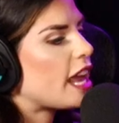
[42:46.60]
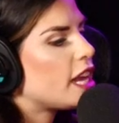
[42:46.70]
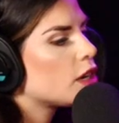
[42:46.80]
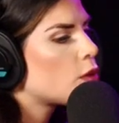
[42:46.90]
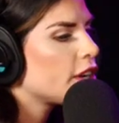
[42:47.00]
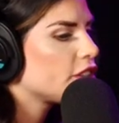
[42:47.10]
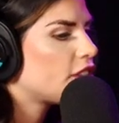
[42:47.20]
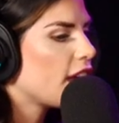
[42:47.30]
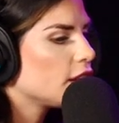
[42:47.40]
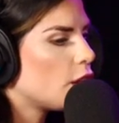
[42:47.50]
they hear what you're
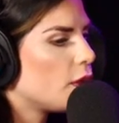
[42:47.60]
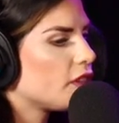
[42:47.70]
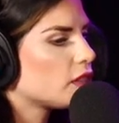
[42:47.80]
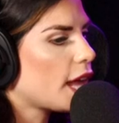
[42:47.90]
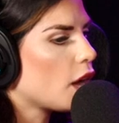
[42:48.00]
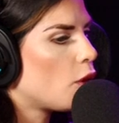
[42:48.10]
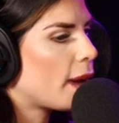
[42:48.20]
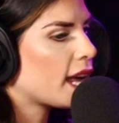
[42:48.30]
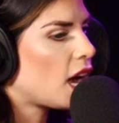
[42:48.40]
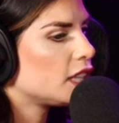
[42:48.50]
saying though, and they're like, "Oh
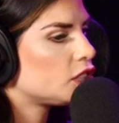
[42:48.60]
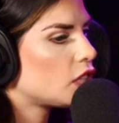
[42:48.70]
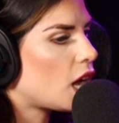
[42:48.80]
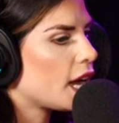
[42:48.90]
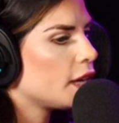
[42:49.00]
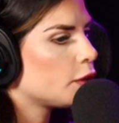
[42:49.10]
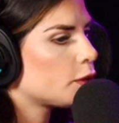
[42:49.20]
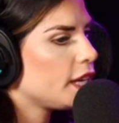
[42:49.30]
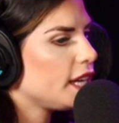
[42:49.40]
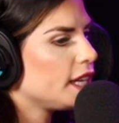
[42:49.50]
my gosh, I
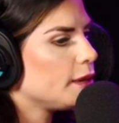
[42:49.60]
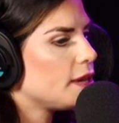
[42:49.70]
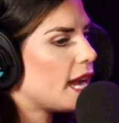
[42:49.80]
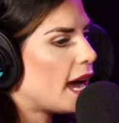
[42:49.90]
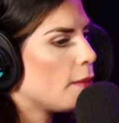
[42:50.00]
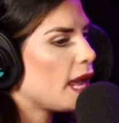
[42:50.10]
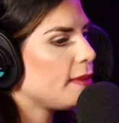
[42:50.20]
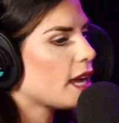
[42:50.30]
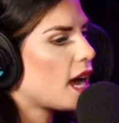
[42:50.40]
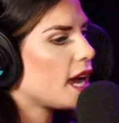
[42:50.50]
agree. Now
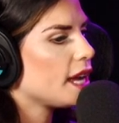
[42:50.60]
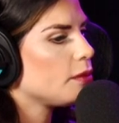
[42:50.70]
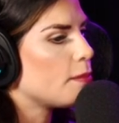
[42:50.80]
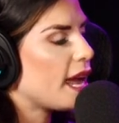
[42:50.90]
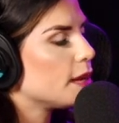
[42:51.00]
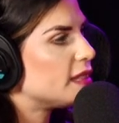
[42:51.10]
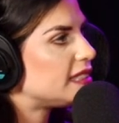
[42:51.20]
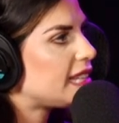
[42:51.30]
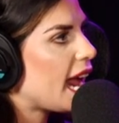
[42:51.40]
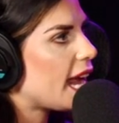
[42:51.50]
maybe yeah. I made a
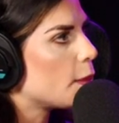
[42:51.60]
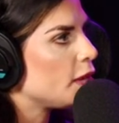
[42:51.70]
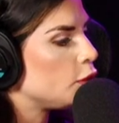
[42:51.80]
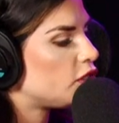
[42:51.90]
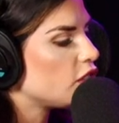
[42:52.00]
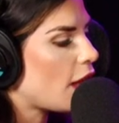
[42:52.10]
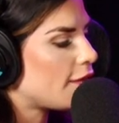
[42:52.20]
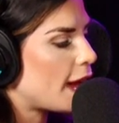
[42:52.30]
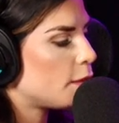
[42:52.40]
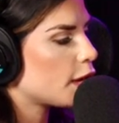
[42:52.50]
mistake." Yep. But you still
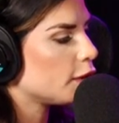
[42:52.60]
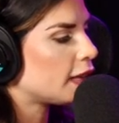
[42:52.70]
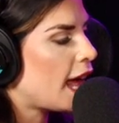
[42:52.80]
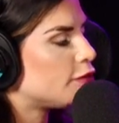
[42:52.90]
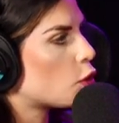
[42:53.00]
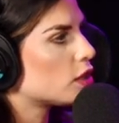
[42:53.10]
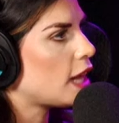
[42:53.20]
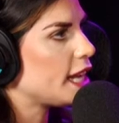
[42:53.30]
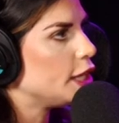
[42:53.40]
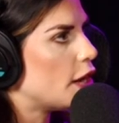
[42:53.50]
have embryos left, or
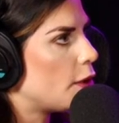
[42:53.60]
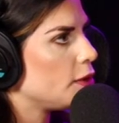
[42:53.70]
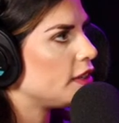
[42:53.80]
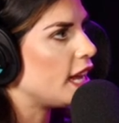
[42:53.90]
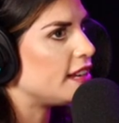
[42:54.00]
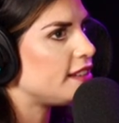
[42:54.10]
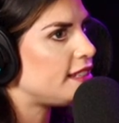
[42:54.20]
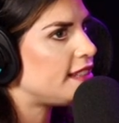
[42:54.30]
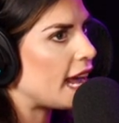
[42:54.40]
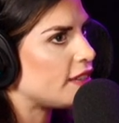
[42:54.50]
like you know, yep.
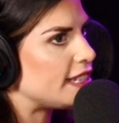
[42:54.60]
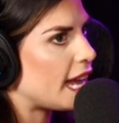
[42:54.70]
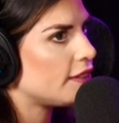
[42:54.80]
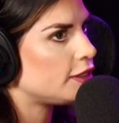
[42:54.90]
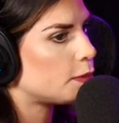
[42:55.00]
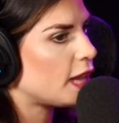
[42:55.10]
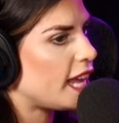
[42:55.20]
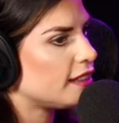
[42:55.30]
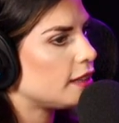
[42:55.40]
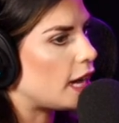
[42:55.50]
in Dave and David's
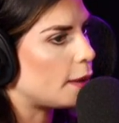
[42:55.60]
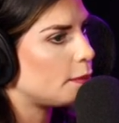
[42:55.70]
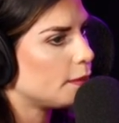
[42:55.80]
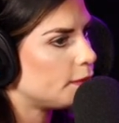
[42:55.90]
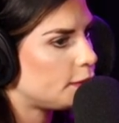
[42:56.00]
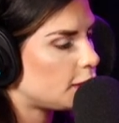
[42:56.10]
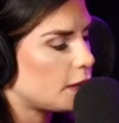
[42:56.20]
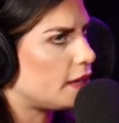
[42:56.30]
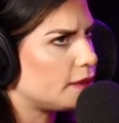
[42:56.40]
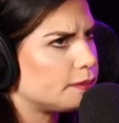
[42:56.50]
play. Uh,
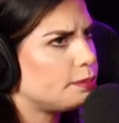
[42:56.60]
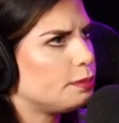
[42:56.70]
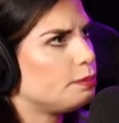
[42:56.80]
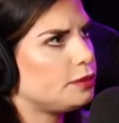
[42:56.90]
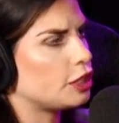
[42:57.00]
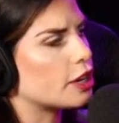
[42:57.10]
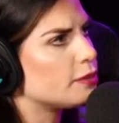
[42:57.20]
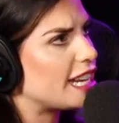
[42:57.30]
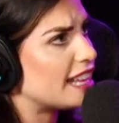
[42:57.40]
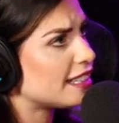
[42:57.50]
uh,
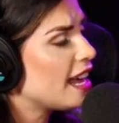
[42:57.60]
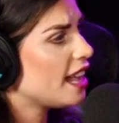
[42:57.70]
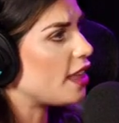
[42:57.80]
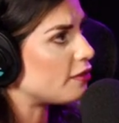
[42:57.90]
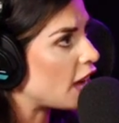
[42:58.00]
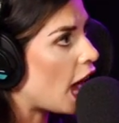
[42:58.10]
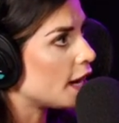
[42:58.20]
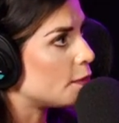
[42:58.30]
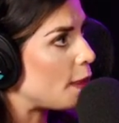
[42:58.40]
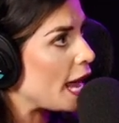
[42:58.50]
circumstance, they've
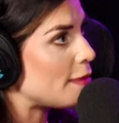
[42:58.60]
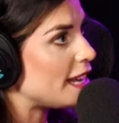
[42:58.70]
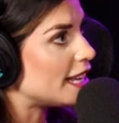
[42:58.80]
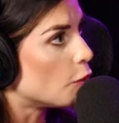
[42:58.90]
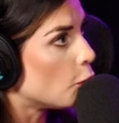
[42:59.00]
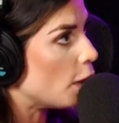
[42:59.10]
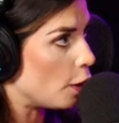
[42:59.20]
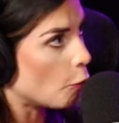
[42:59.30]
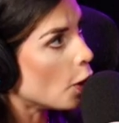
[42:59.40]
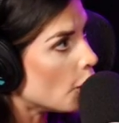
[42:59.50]
got a baby in a
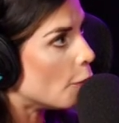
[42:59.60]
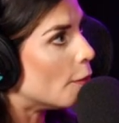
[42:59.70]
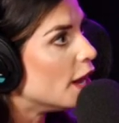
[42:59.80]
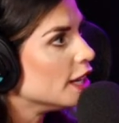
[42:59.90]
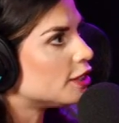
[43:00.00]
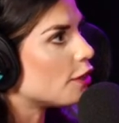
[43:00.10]
in a womb. Yeah.